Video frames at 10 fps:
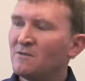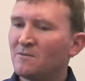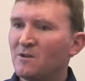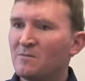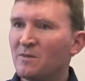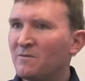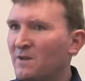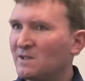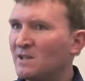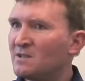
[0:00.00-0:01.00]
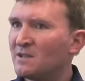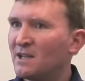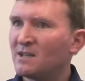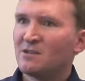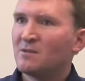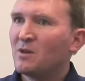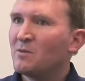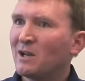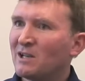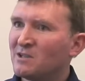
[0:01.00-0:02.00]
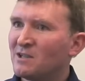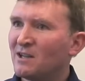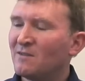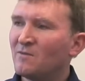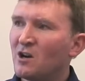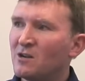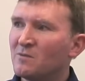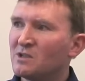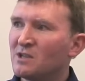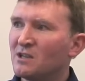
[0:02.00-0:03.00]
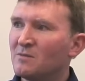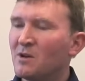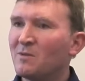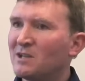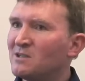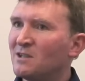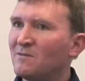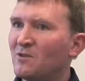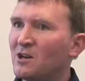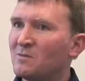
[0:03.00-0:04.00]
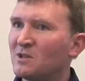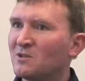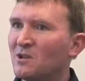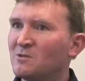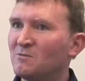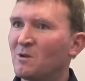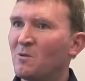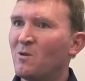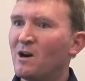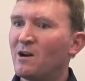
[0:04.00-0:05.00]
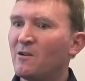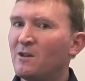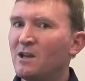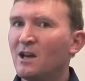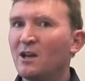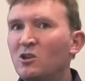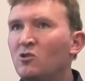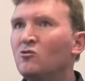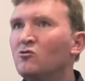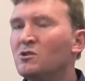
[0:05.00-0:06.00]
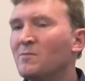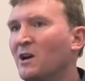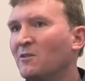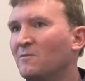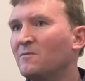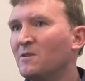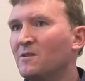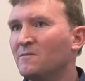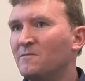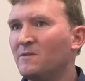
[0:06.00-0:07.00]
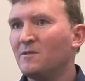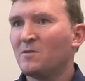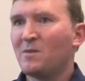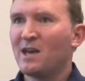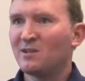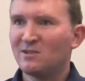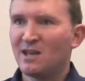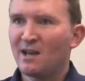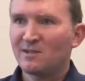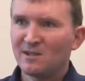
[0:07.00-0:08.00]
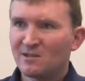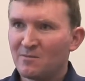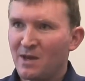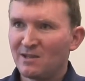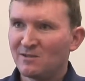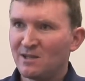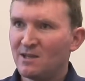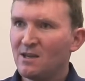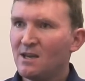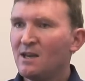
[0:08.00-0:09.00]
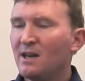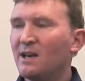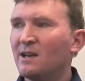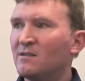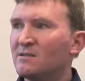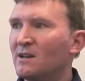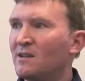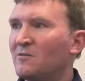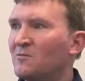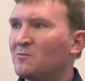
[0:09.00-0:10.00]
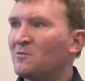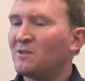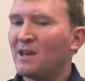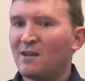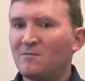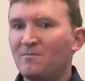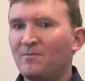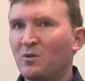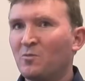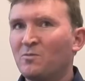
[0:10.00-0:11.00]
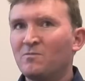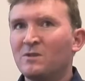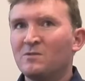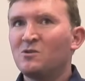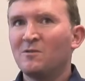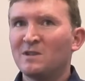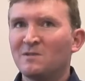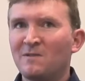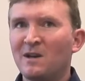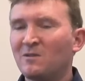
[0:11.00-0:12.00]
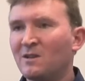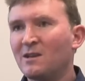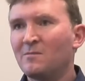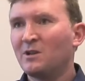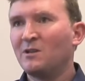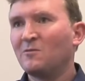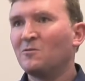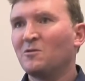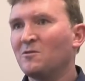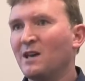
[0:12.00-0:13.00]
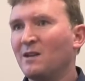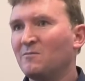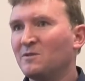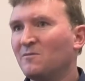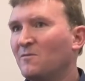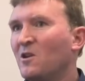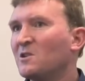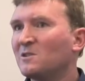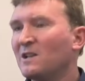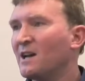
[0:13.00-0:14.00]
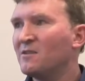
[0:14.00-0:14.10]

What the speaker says: from the fixed internet to the mobile internet environment, and the mobile internet environment is going to require a huge amount of capacity, access capacity, and I thought that the two of us that founded the company thought that was vastly